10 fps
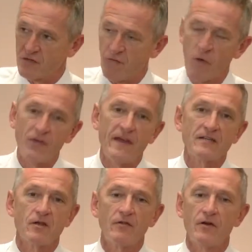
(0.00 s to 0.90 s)
four
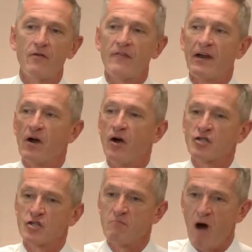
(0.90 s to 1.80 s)
things on the earth that are all
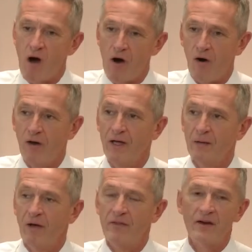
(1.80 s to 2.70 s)
small,
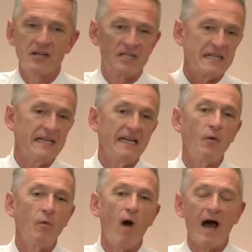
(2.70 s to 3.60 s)
but they're
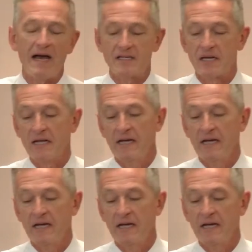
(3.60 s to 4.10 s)
exceeding wise.